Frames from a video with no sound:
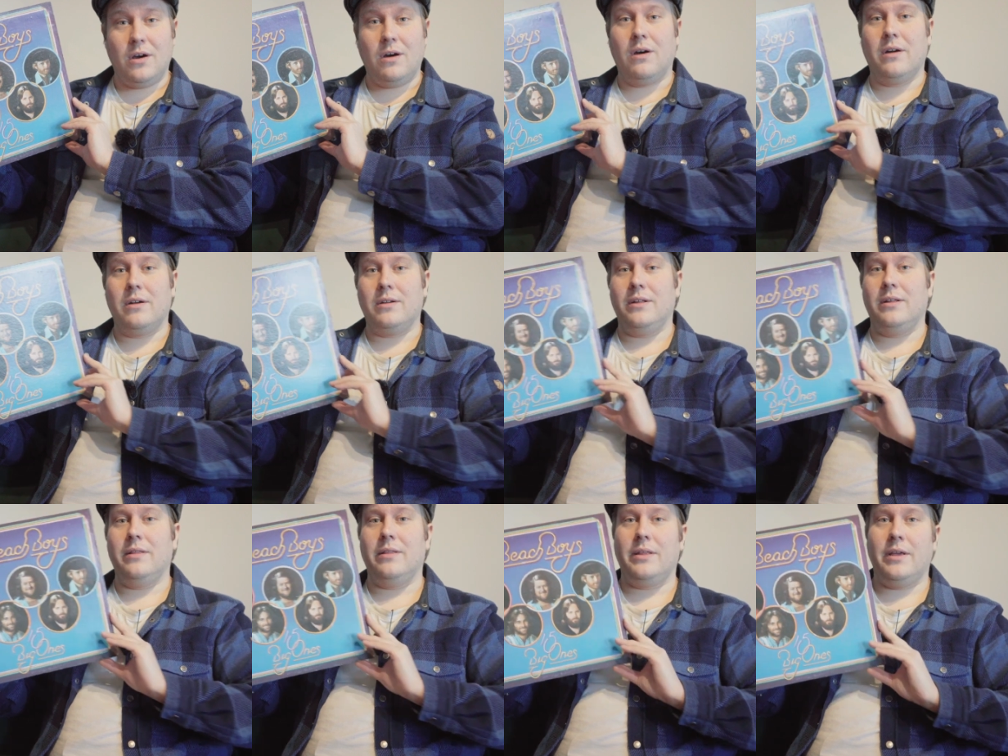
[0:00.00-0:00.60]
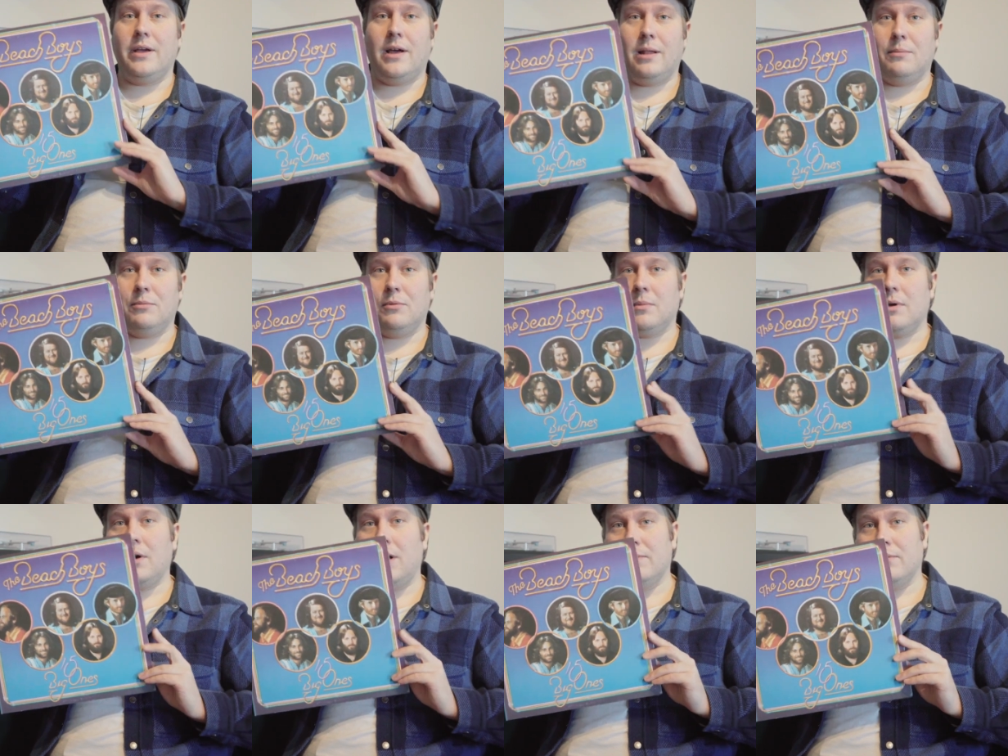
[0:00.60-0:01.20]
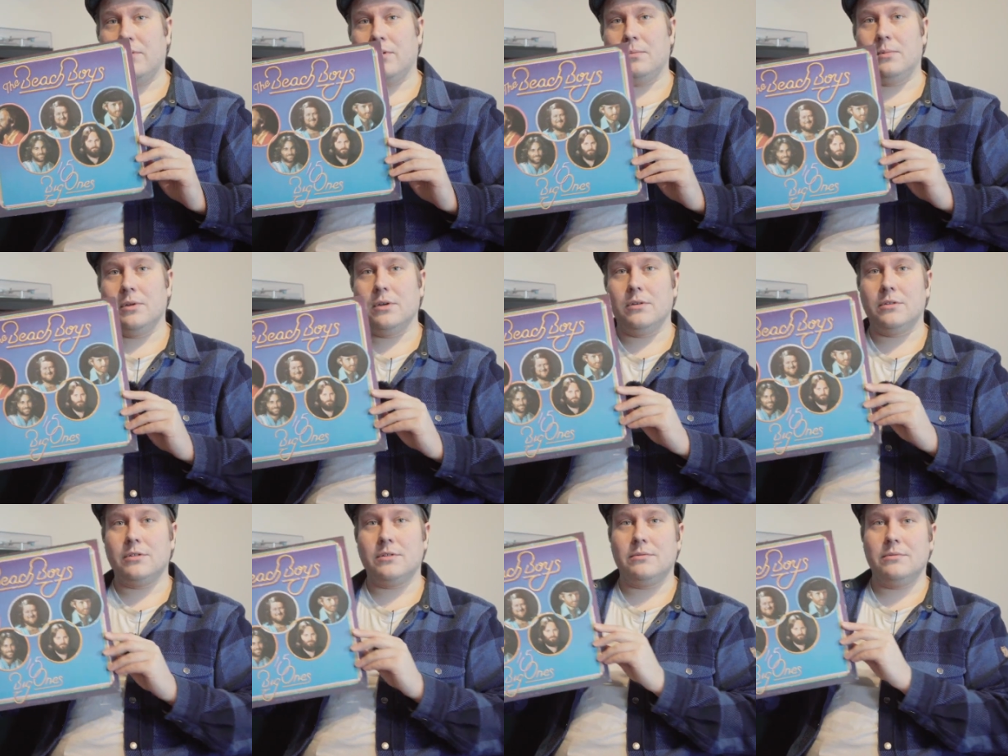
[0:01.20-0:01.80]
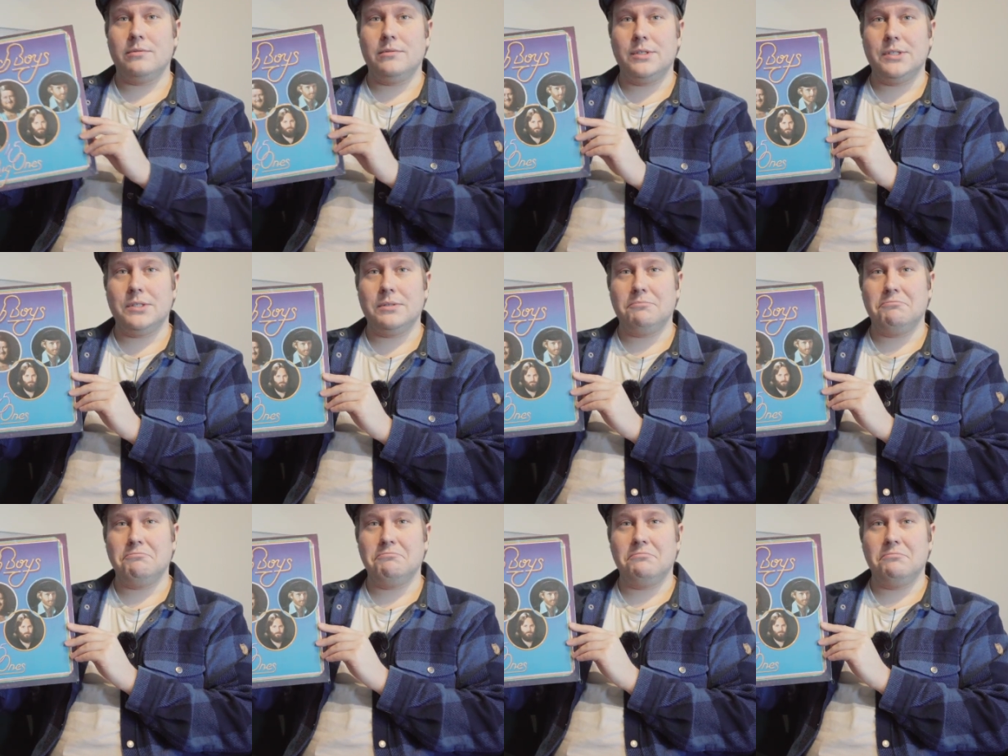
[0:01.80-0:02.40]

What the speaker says: are in the album cover, because it's,